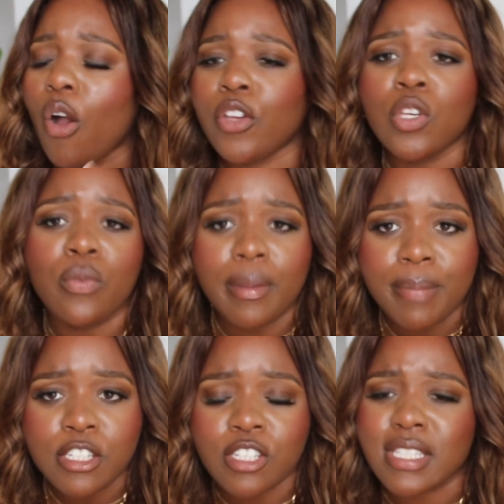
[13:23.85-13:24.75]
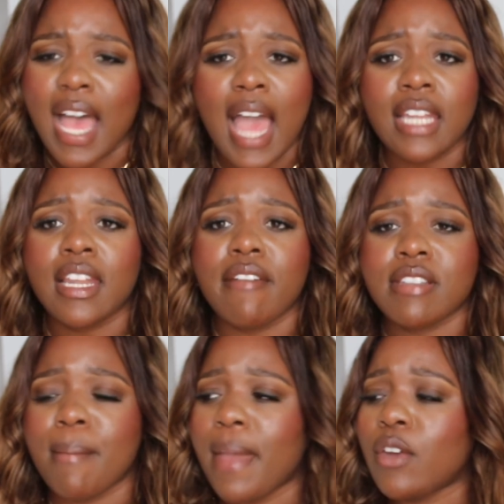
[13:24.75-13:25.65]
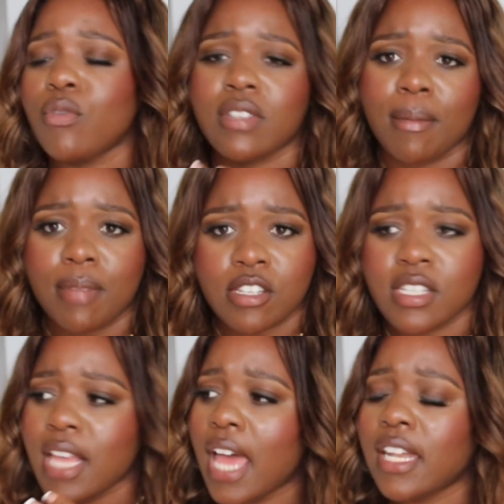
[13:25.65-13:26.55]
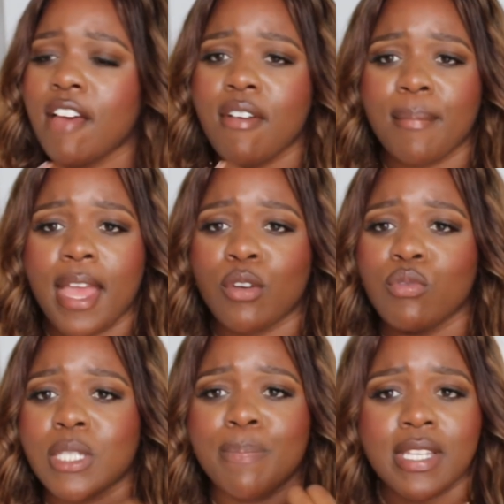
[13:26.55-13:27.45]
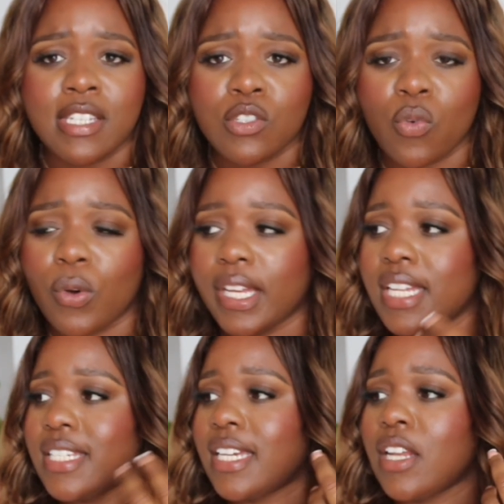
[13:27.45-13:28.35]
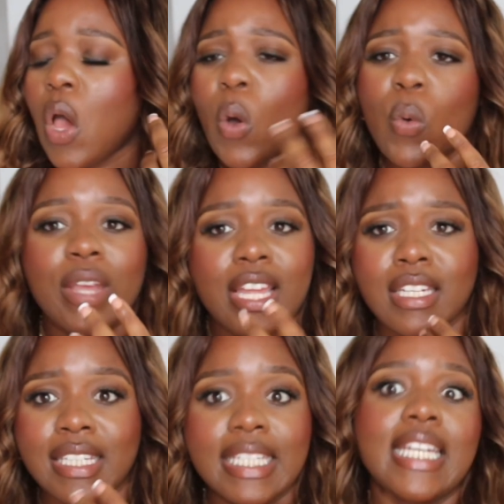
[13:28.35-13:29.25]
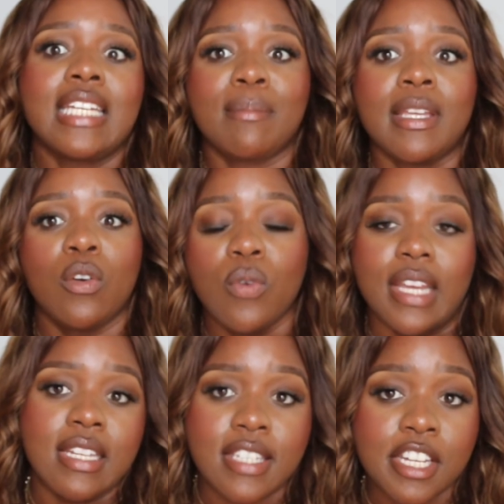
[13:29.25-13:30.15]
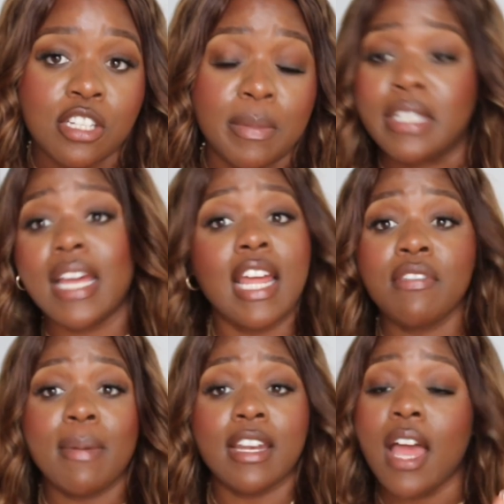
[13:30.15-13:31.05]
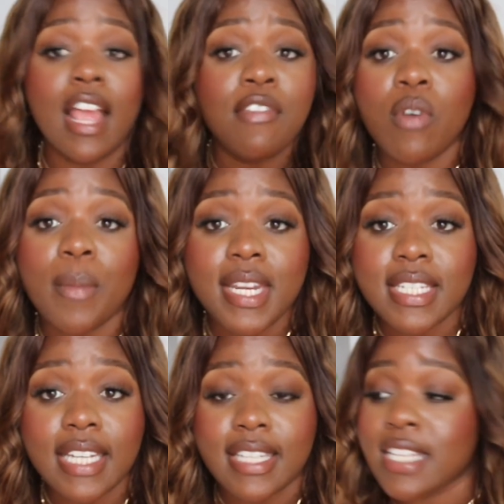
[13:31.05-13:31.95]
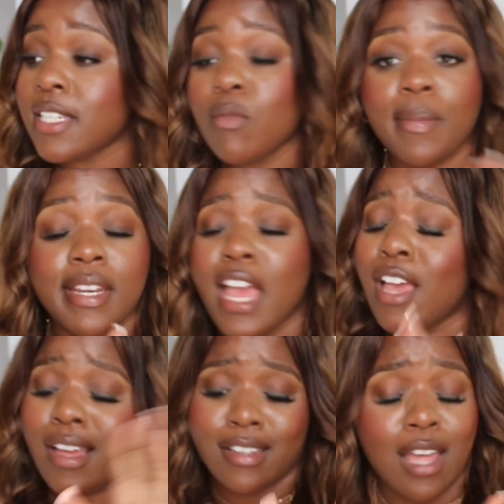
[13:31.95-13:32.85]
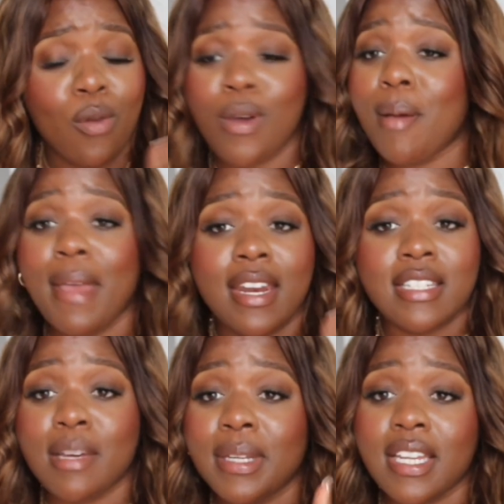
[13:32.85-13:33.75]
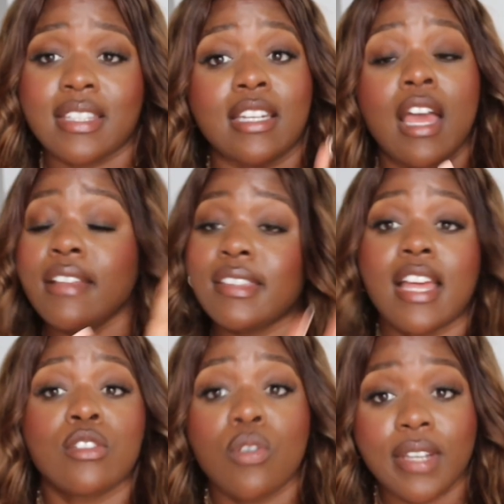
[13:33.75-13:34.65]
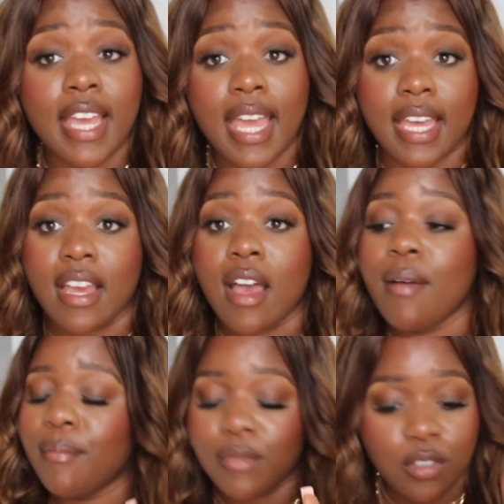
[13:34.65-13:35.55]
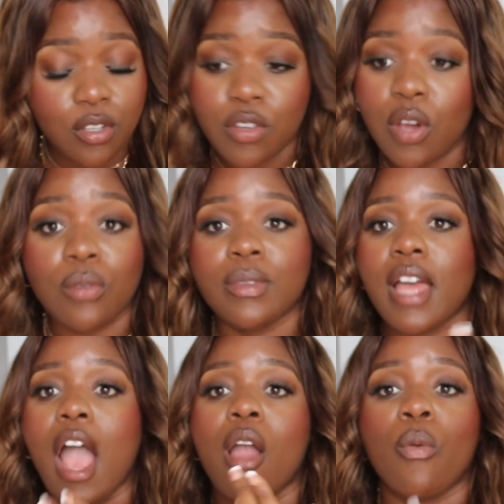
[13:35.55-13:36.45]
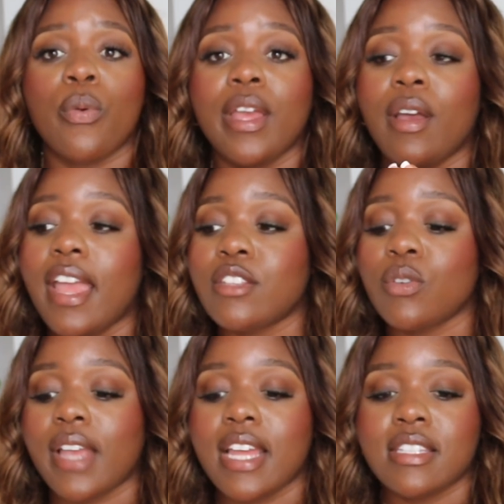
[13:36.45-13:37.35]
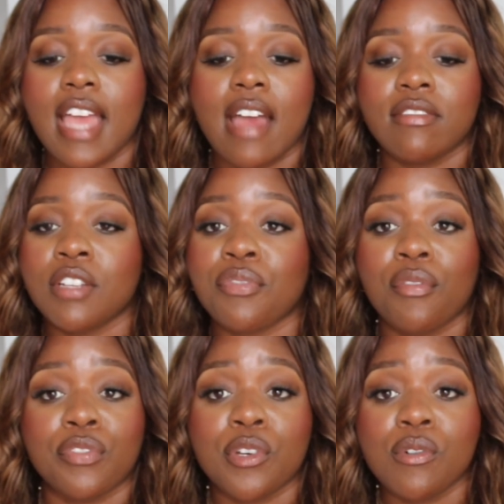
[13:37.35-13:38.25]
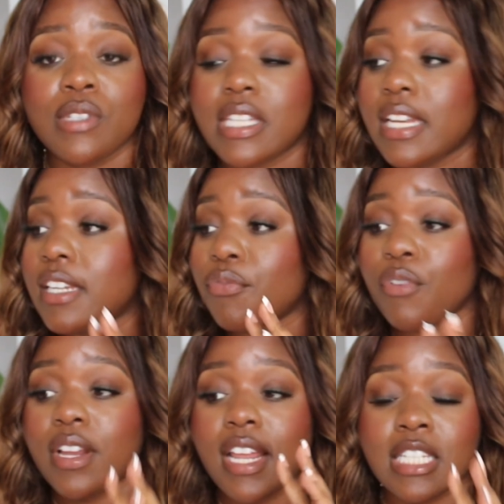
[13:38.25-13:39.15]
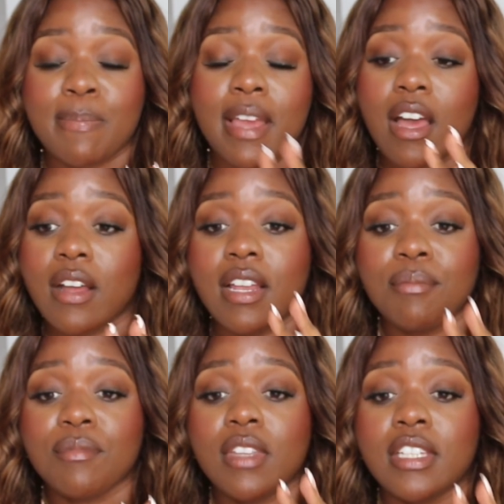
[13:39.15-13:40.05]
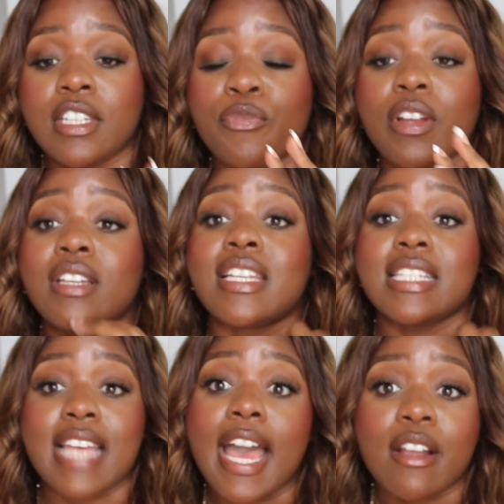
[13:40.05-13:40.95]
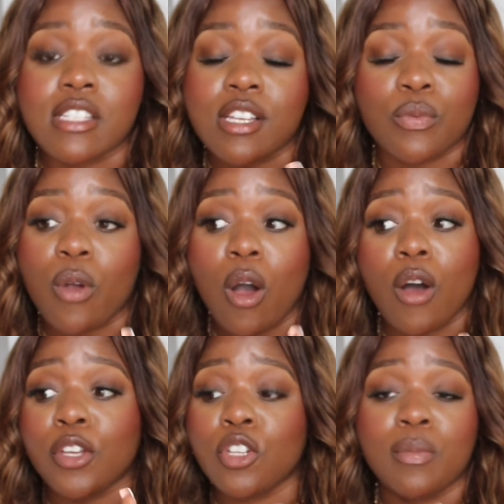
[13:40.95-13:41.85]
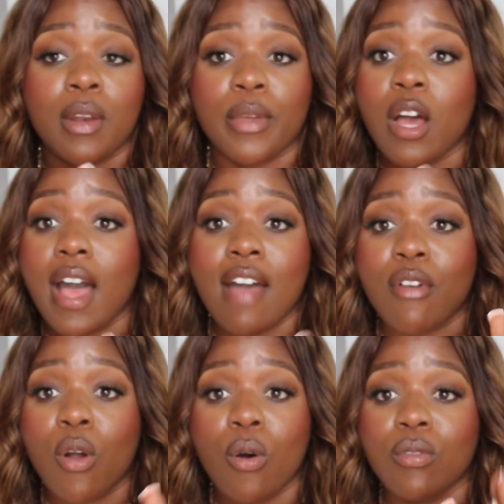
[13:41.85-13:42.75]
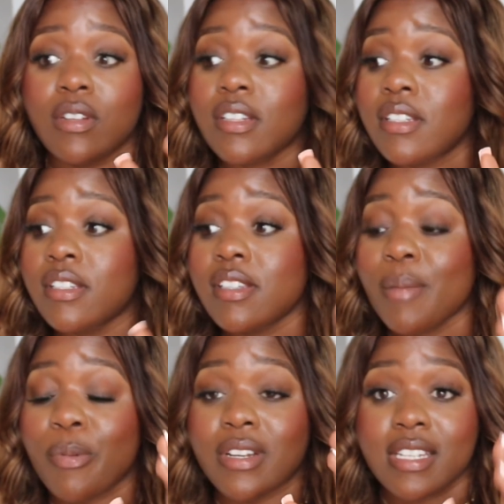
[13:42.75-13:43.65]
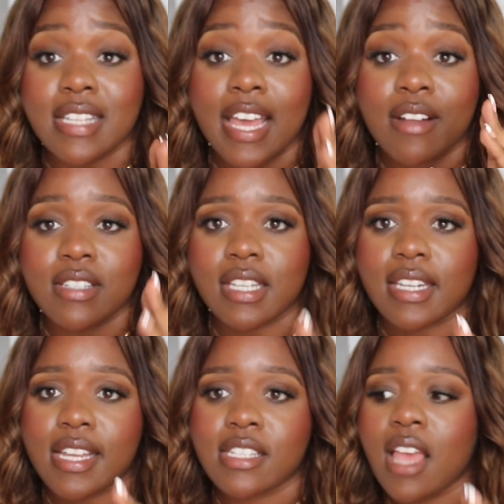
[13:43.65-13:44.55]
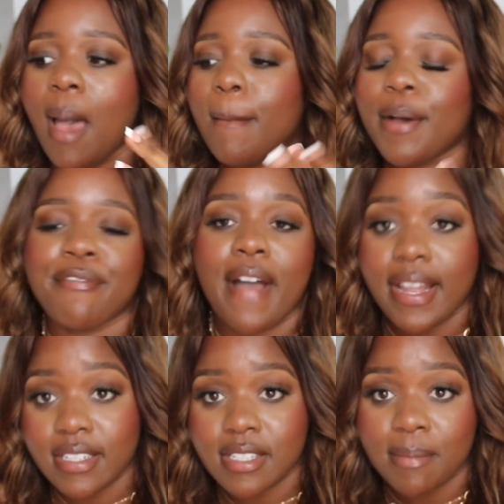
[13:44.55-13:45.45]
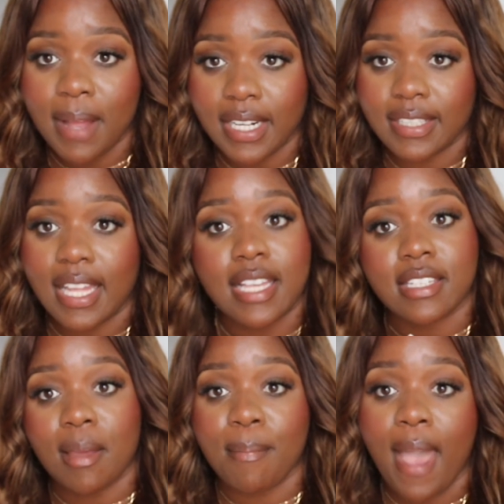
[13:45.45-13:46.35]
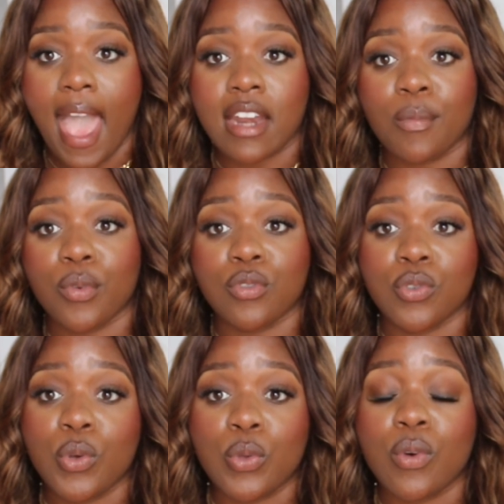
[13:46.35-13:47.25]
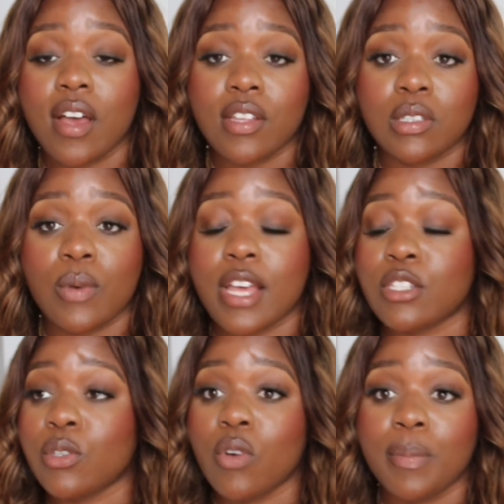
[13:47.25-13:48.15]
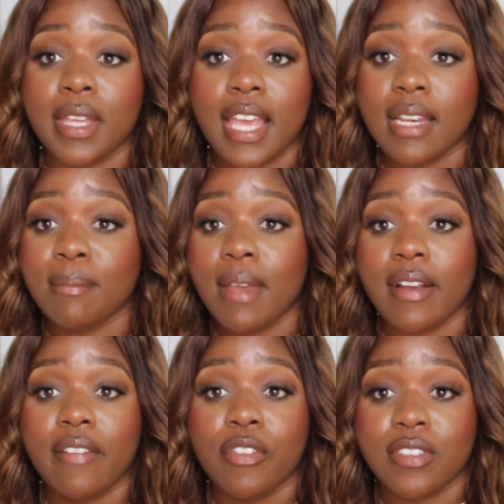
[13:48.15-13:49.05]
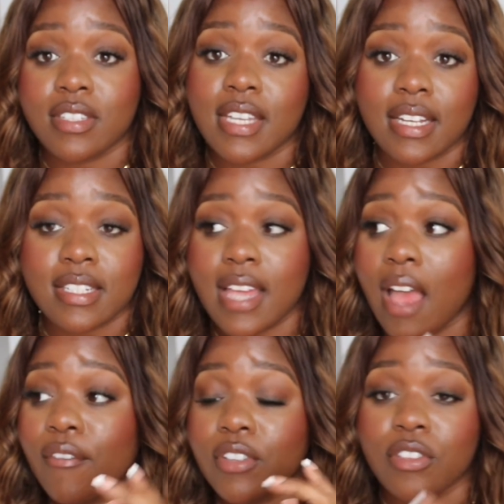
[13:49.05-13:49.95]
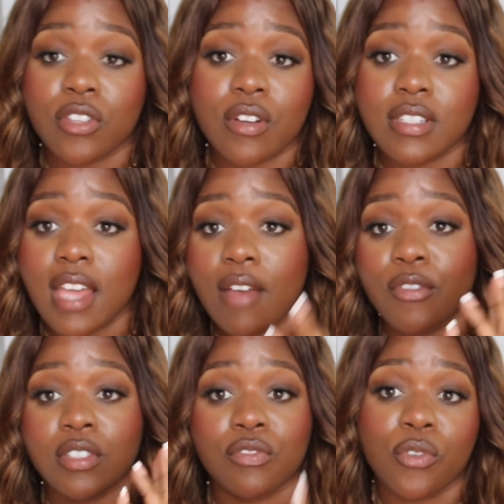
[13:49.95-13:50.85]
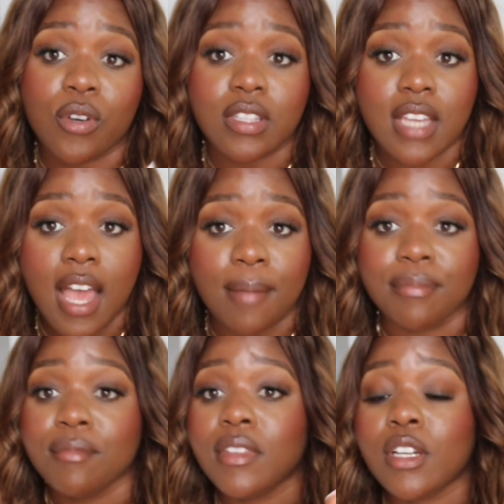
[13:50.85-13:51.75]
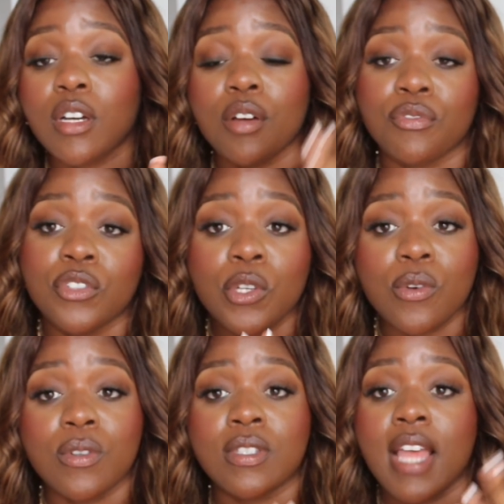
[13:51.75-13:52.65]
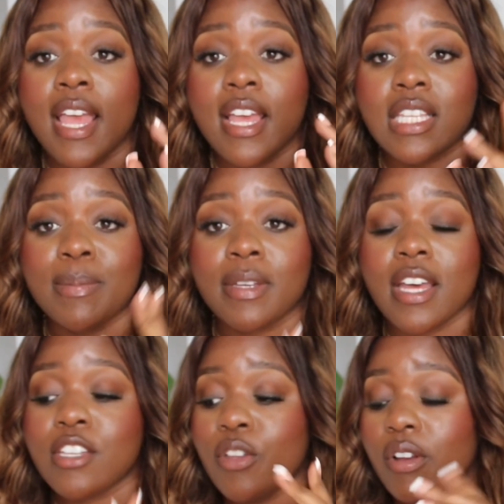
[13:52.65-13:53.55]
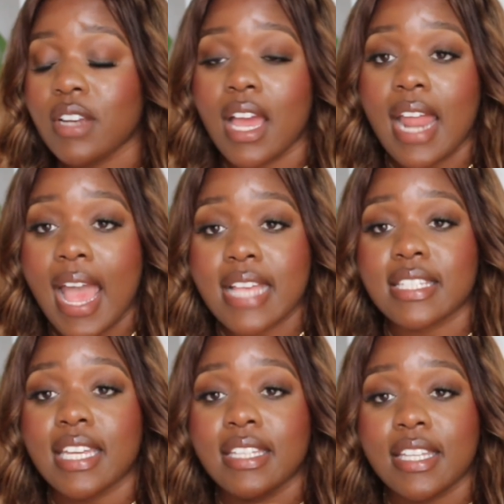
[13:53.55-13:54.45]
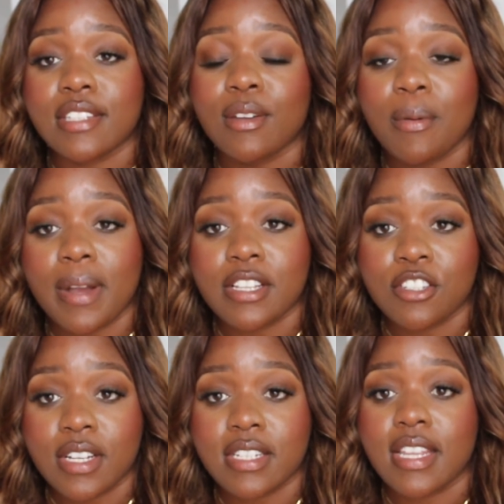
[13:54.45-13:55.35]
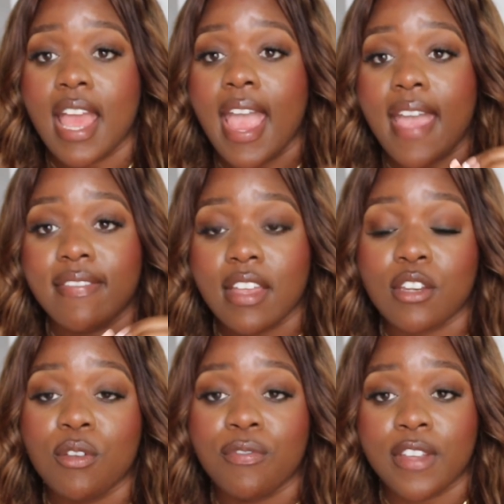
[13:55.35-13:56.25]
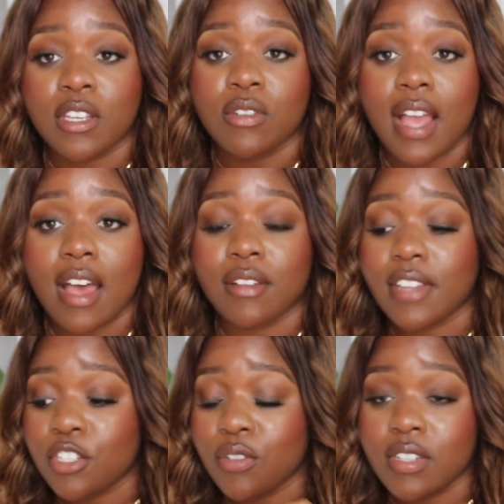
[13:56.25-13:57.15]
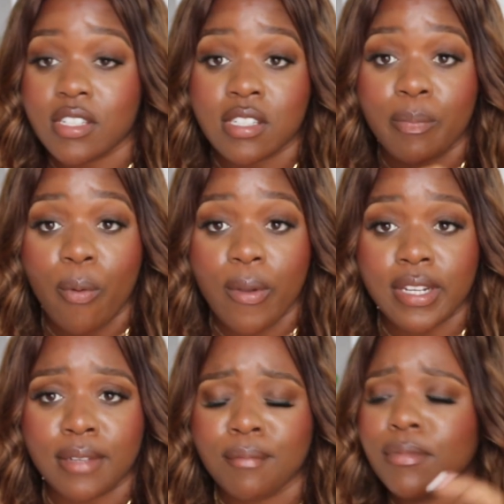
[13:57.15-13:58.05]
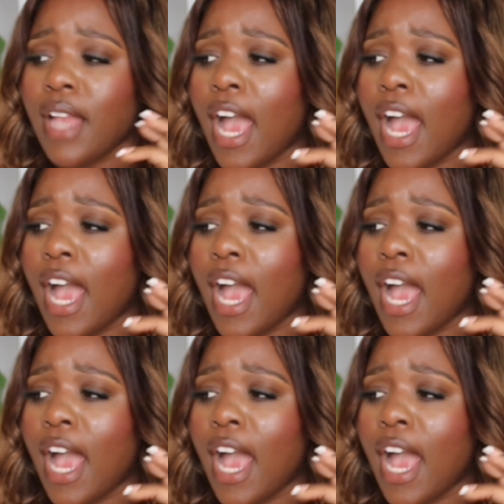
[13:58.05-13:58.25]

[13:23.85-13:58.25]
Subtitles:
Are you ambitious? I love a man who's ambitious. I love a man who's business oriented, who can lead me, who can teach me. Not every woman is like that. Some women, I don't want a man to tell me nothing. That's okay. You know, it's okay to have different views and different desires, because we're all human. We all have our own separate desires and needs, but find somebody that is compatible to you. Otherwise, you will be getting married for the second time, for the third time, for the fourth time, confused. Is because you're not asking these questions, and then you figure out that you're disappointed.